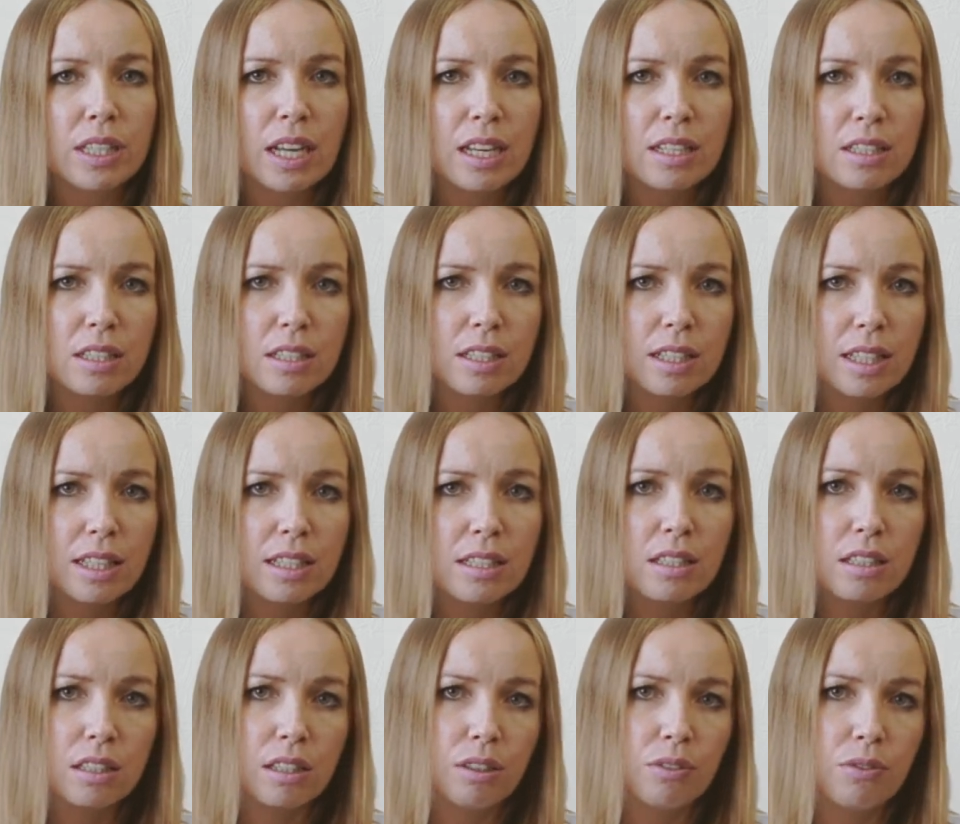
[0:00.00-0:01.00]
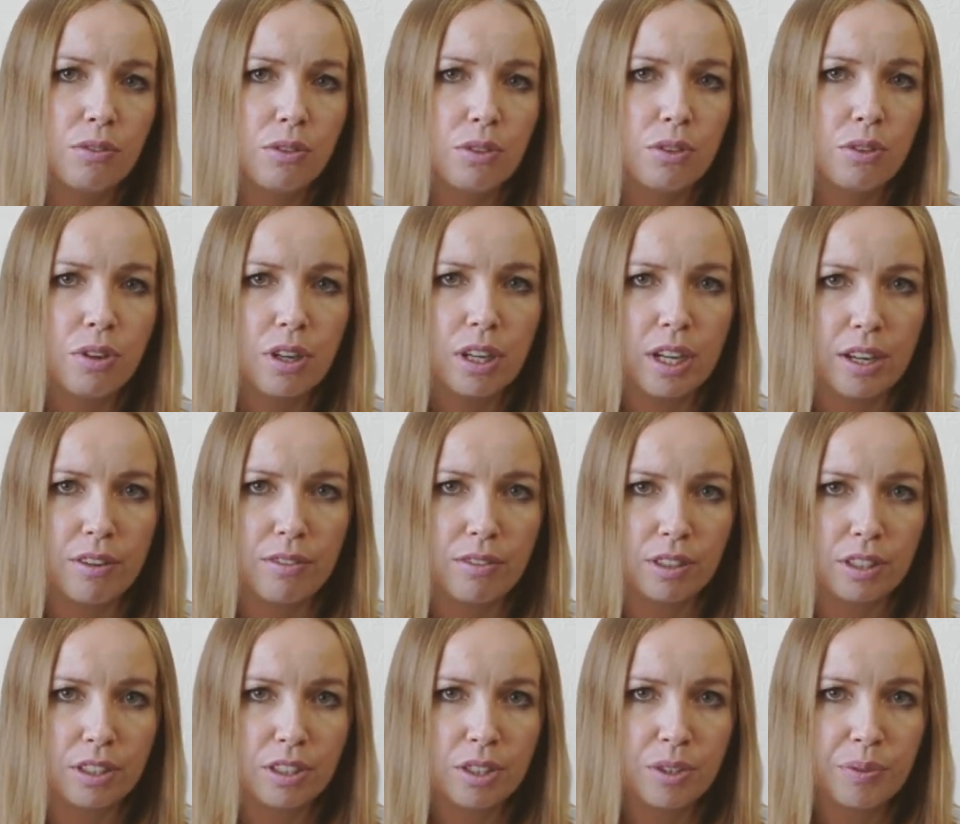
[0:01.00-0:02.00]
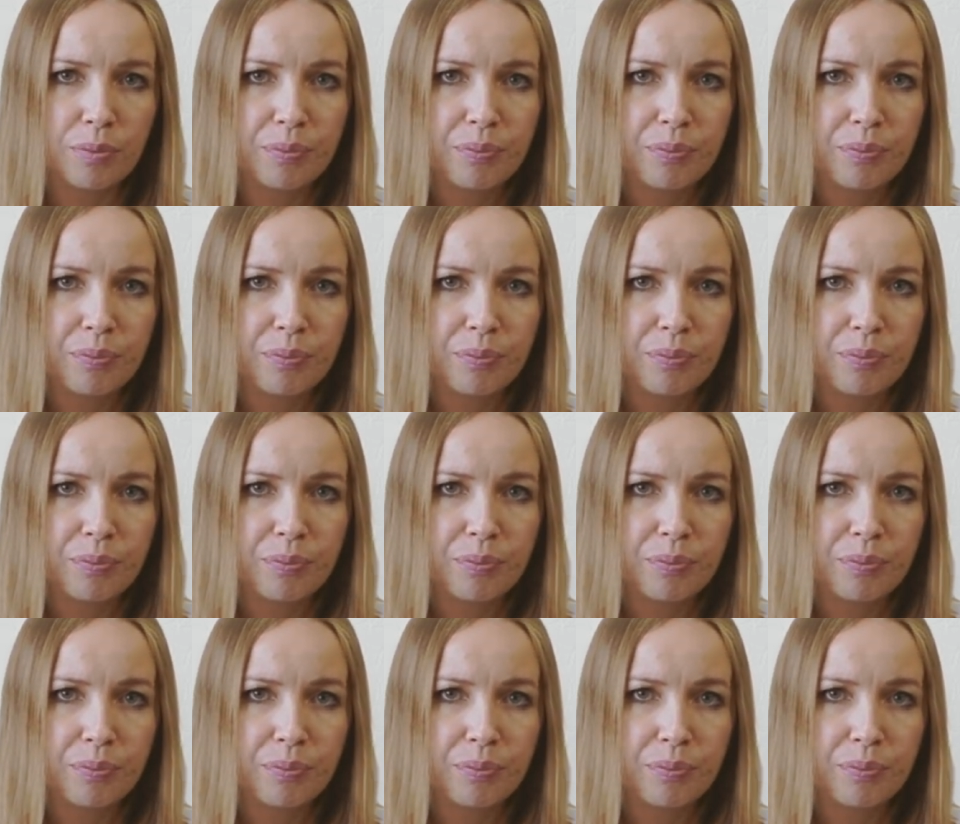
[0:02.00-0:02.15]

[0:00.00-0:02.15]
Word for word: another NAS if you have it.